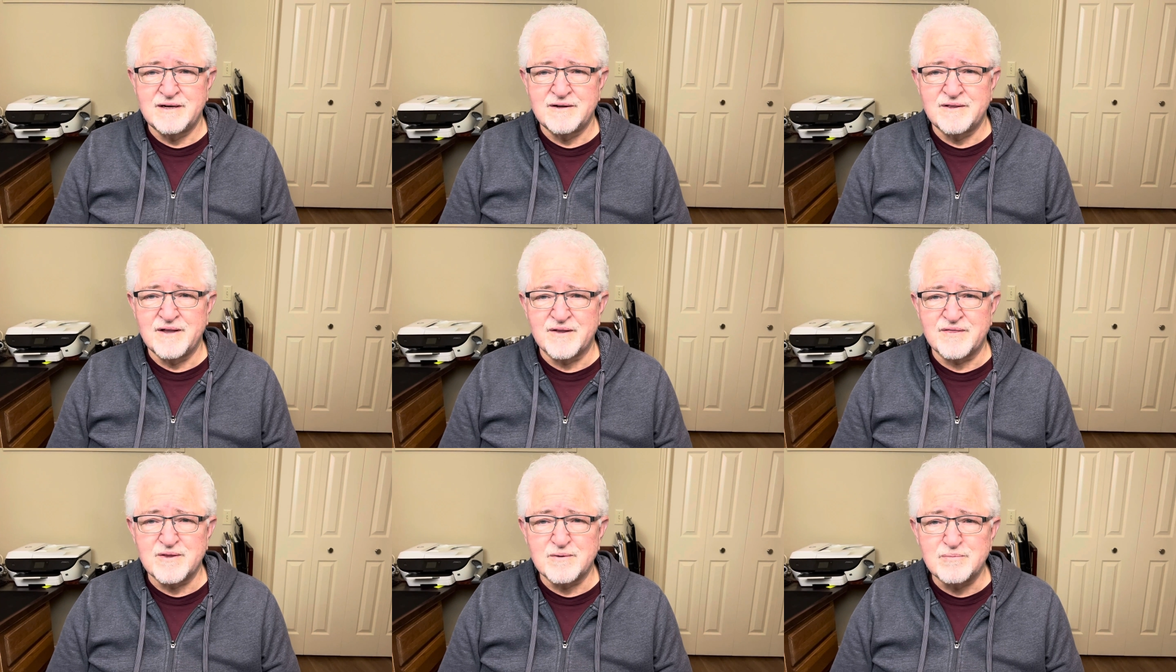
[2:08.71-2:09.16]

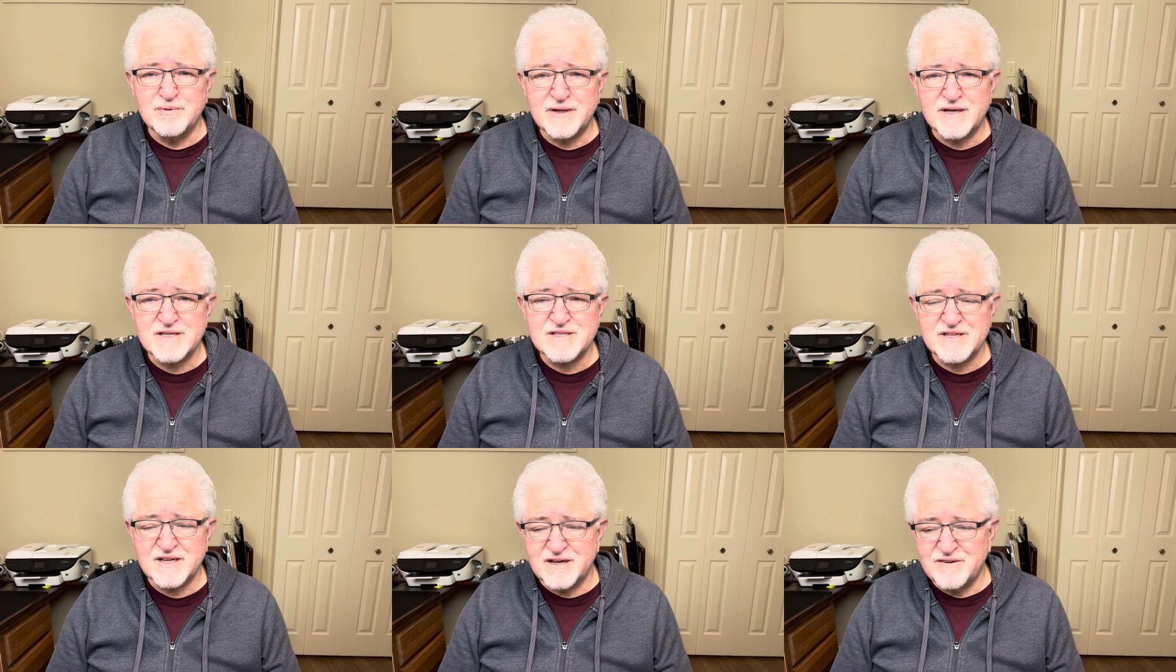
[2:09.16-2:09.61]
that the
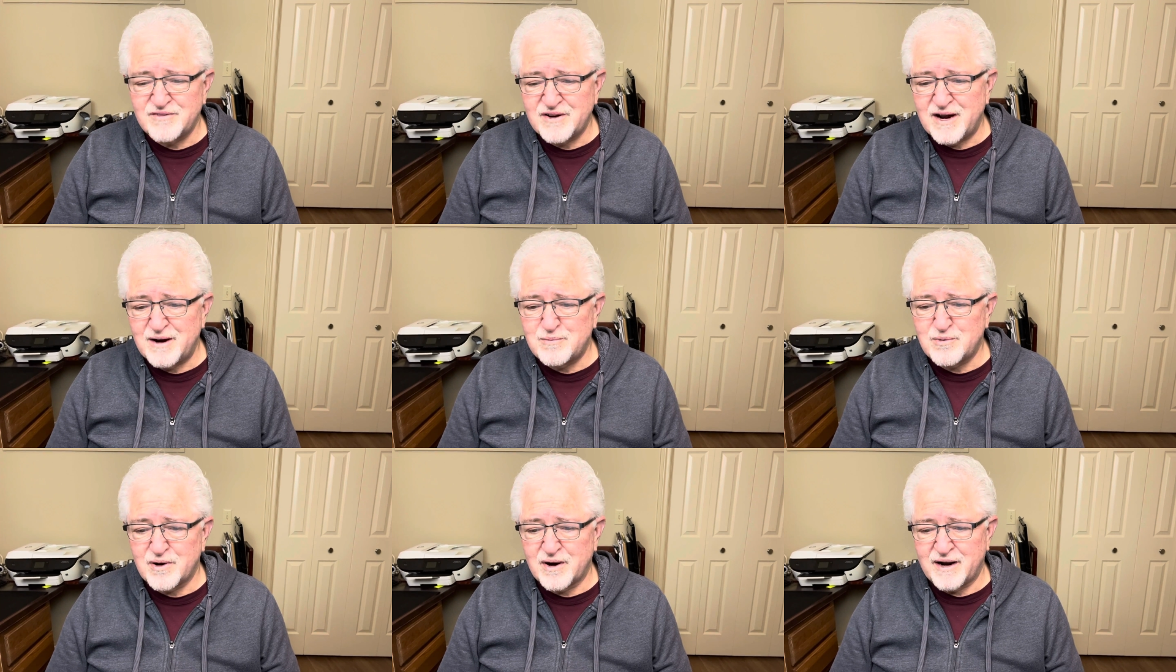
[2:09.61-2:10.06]
blessing of
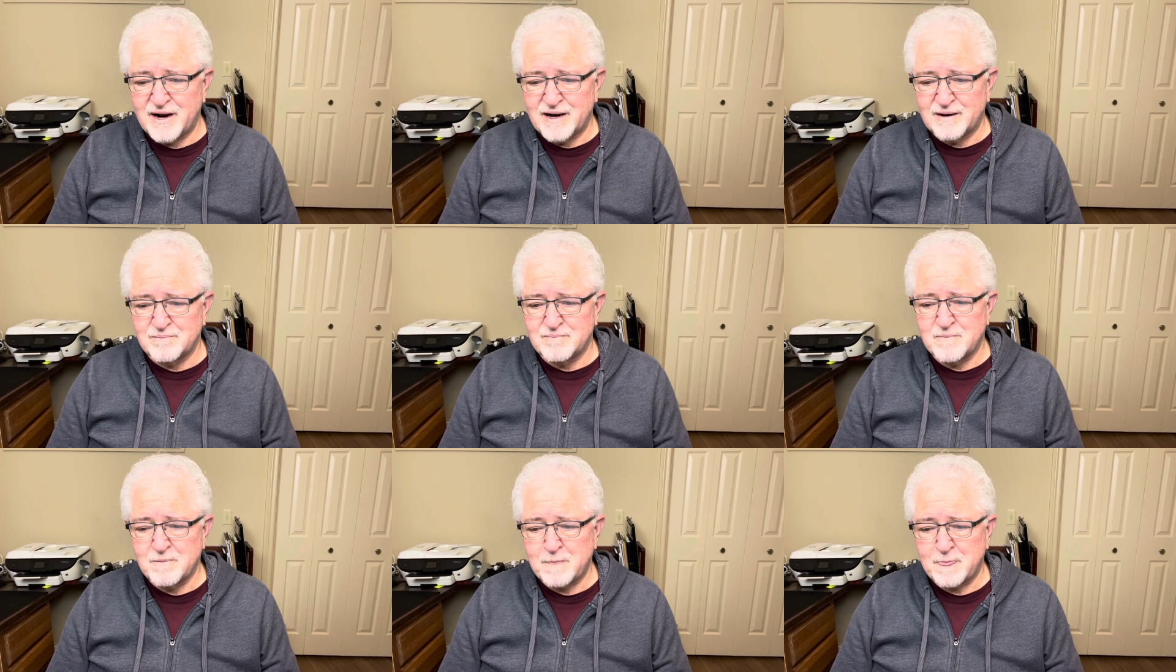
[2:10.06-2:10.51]

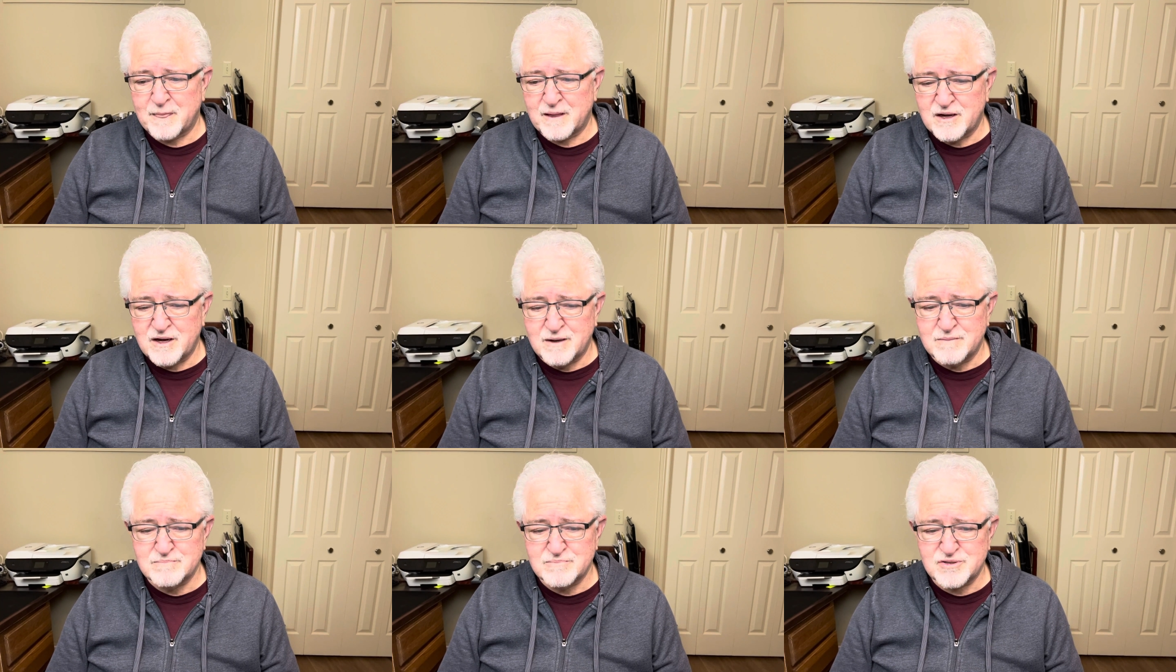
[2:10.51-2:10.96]
Abraham
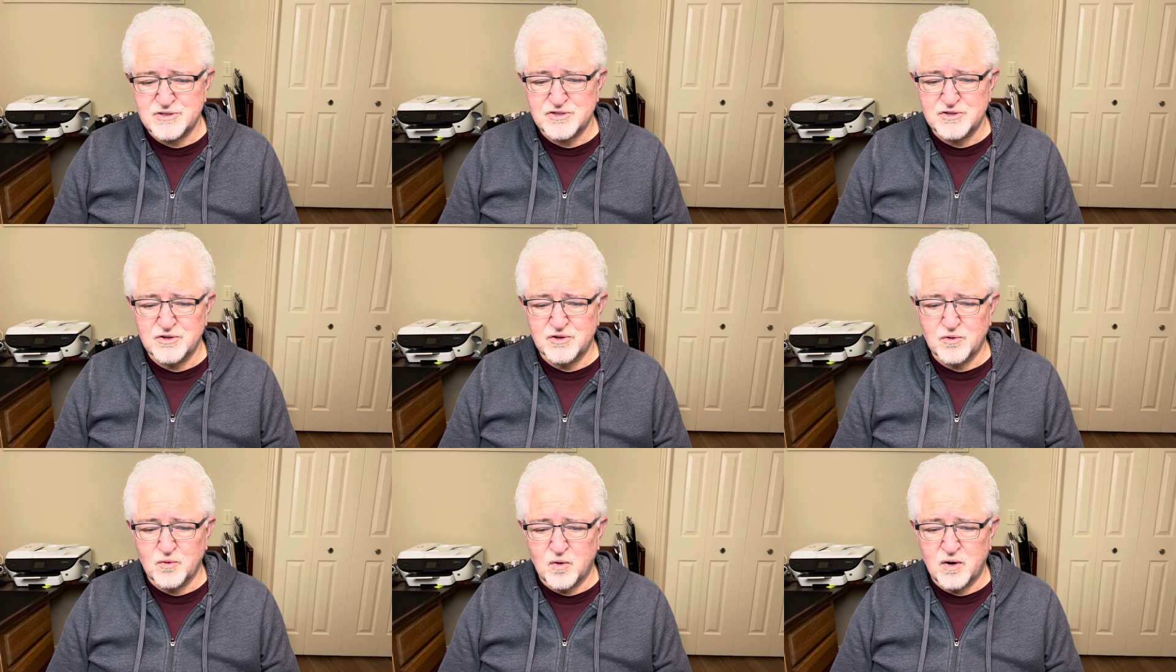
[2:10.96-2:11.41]
comes to
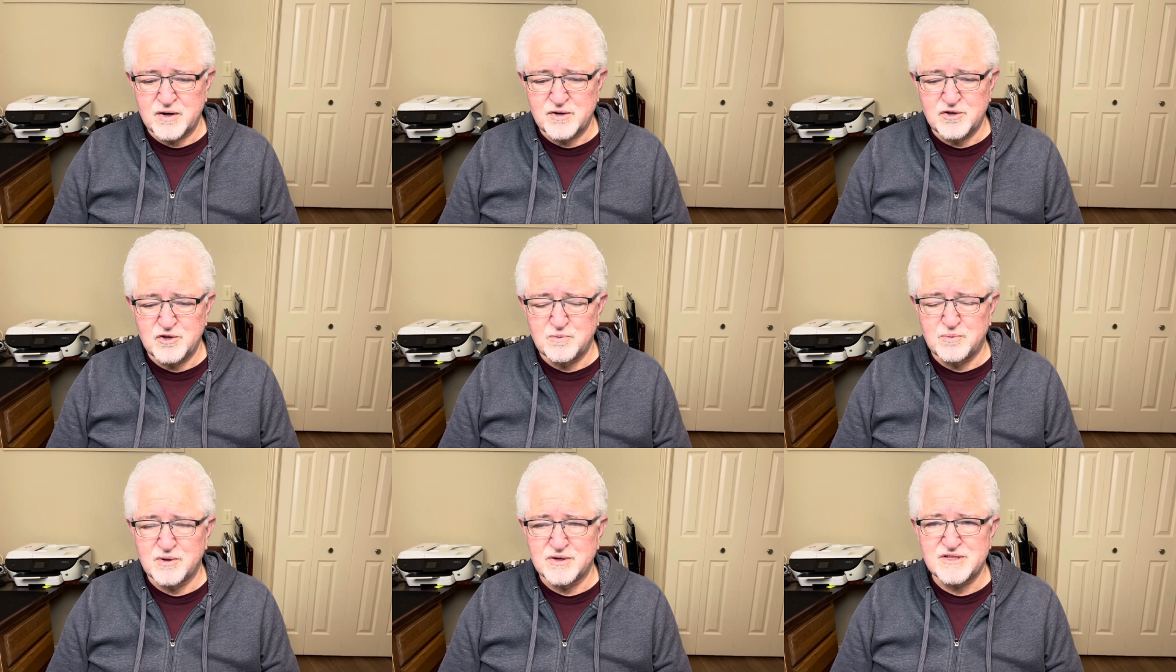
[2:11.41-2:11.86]
the one
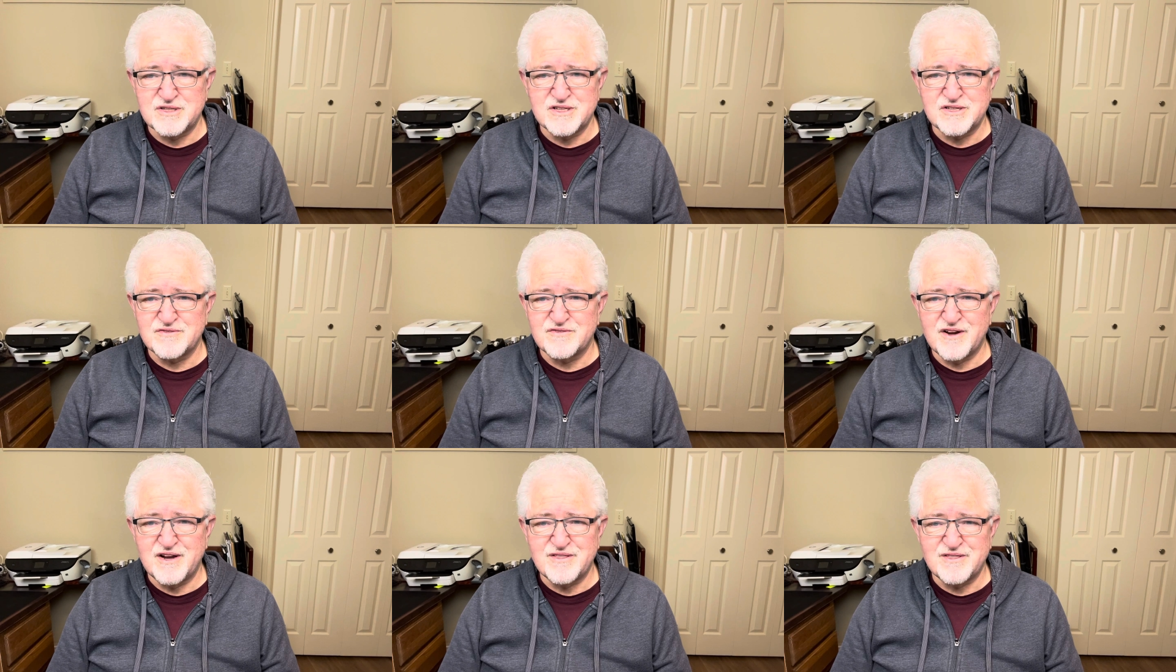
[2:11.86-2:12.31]
who puts
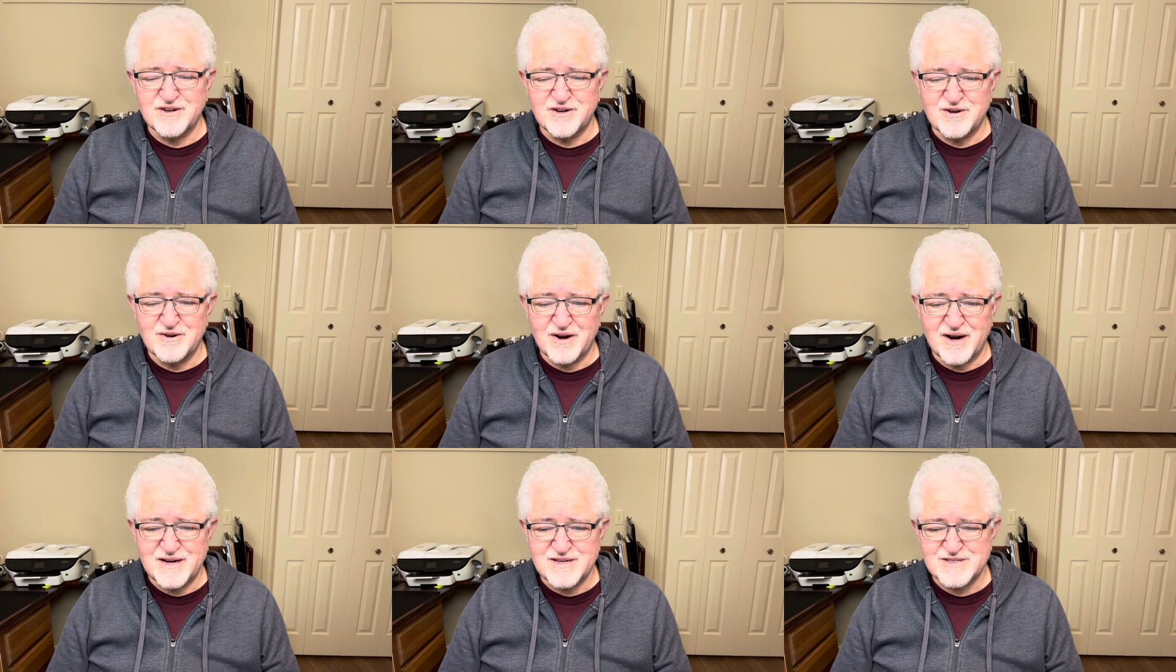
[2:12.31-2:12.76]
his faith in
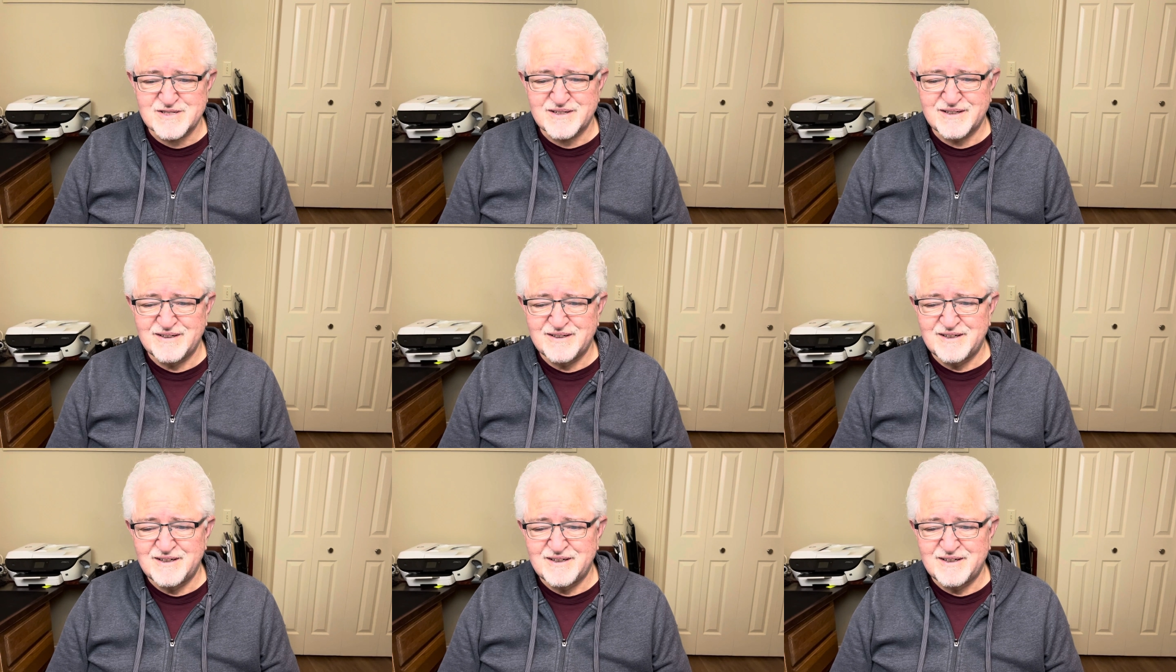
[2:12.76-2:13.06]
Christ.